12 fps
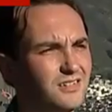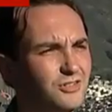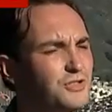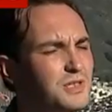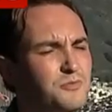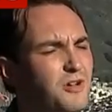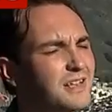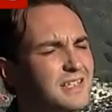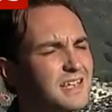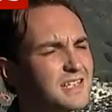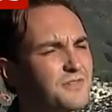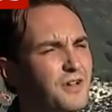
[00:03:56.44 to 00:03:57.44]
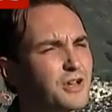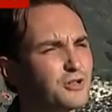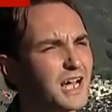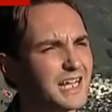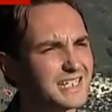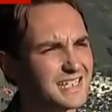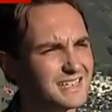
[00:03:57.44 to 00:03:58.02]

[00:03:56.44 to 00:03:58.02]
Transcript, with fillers: European Union. Brexit is a very good idea?